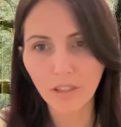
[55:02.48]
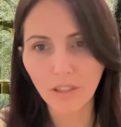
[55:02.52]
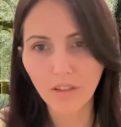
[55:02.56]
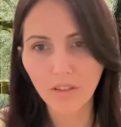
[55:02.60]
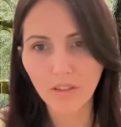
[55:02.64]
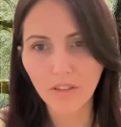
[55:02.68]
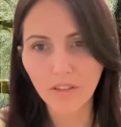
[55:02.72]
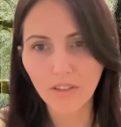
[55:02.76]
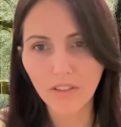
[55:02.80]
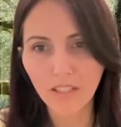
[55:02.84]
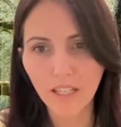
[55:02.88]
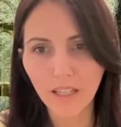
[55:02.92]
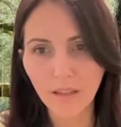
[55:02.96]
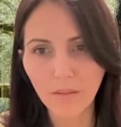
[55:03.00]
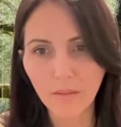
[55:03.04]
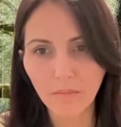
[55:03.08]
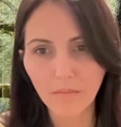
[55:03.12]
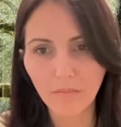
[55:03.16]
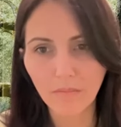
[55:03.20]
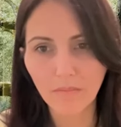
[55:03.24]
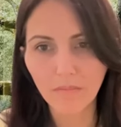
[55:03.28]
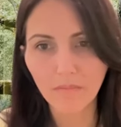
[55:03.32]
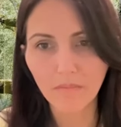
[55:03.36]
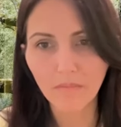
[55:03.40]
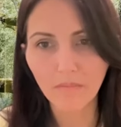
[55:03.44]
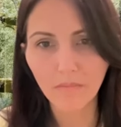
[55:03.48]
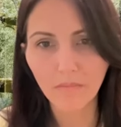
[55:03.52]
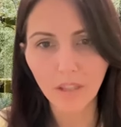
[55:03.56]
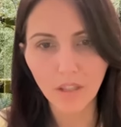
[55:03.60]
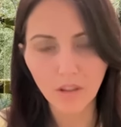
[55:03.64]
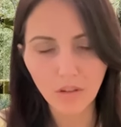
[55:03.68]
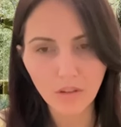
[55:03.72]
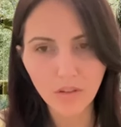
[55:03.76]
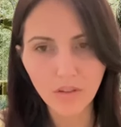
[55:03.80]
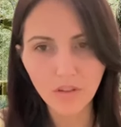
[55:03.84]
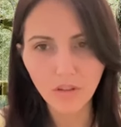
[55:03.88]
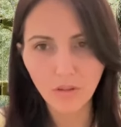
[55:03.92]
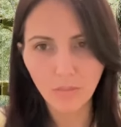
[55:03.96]
because
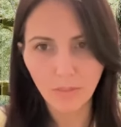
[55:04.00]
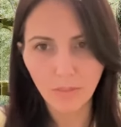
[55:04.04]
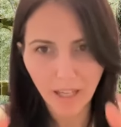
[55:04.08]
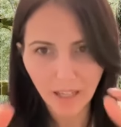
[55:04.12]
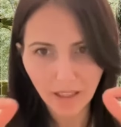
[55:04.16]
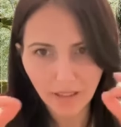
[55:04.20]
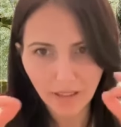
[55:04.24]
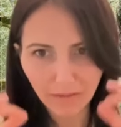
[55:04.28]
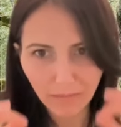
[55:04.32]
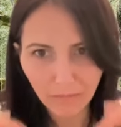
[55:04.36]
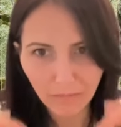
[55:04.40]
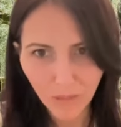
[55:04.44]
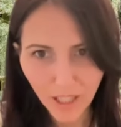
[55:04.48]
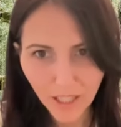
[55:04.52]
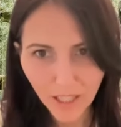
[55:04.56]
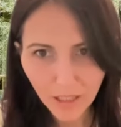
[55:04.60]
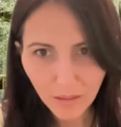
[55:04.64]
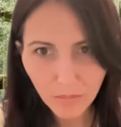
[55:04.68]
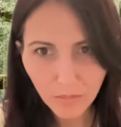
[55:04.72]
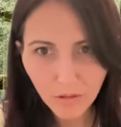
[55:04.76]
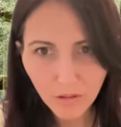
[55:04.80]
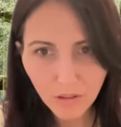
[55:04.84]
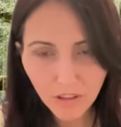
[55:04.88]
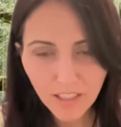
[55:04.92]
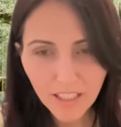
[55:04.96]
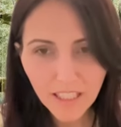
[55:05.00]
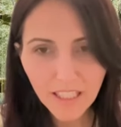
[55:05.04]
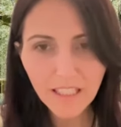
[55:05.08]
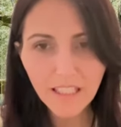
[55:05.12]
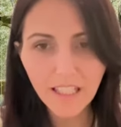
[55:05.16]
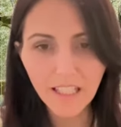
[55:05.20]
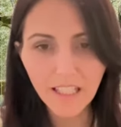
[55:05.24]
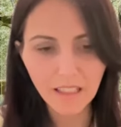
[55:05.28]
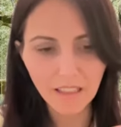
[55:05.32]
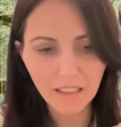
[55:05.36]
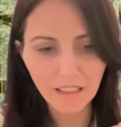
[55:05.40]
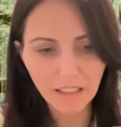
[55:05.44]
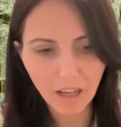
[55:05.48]
you're a part of my community
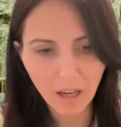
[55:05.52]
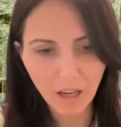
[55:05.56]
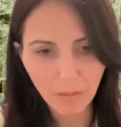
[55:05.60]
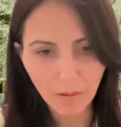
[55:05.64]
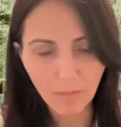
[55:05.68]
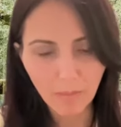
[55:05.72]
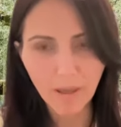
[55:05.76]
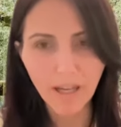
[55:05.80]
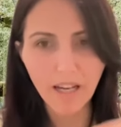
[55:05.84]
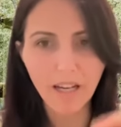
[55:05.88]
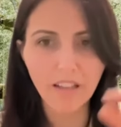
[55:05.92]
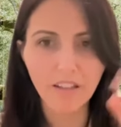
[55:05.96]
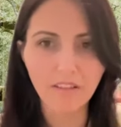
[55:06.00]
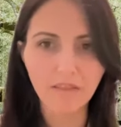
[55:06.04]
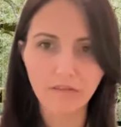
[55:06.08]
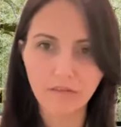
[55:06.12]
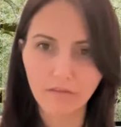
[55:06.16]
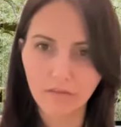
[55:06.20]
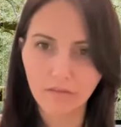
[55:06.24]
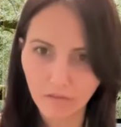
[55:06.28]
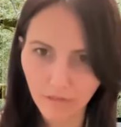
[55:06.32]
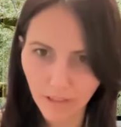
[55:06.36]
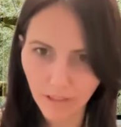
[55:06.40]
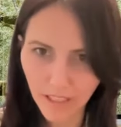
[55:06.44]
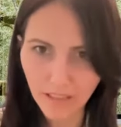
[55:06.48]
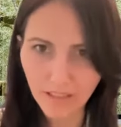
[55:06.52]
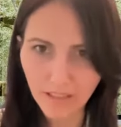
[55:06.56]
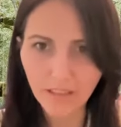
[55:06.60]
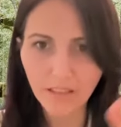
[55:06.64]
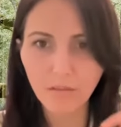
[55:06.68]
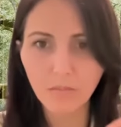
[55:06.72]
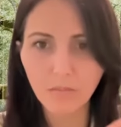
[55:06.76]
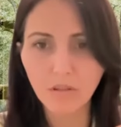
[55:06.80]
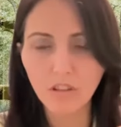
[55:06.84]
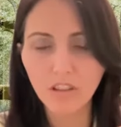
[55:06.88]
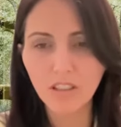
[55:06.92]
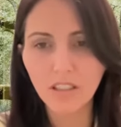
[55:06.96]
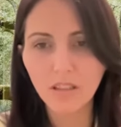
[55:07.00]
and I'm a part of Regan's
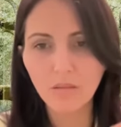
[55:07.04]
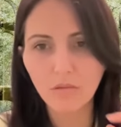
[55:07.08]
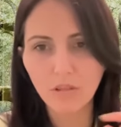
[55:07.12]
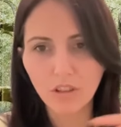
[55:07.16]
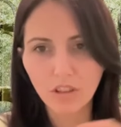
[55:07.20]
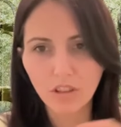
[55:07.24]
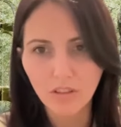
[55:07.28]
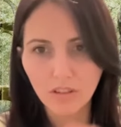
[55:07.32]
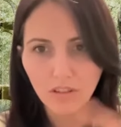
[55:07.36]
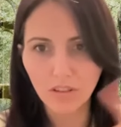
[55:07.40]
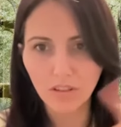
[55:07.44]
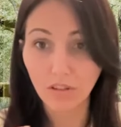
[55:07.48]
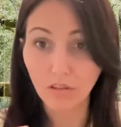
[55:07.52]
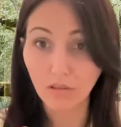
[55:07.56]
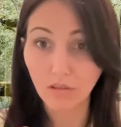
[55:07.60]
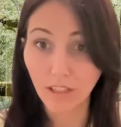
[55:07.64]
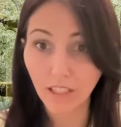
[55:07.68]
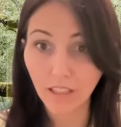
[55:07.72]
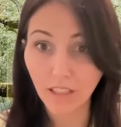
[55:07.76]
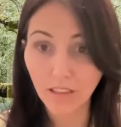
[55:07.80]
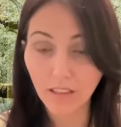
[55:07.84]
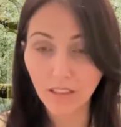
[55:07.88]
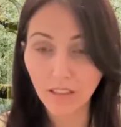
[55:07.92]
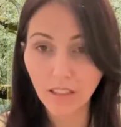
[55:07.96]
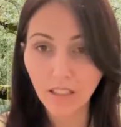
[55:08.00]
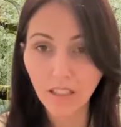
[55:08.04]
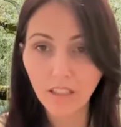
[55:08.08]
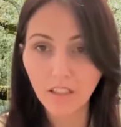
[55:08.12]
community, which is the direct,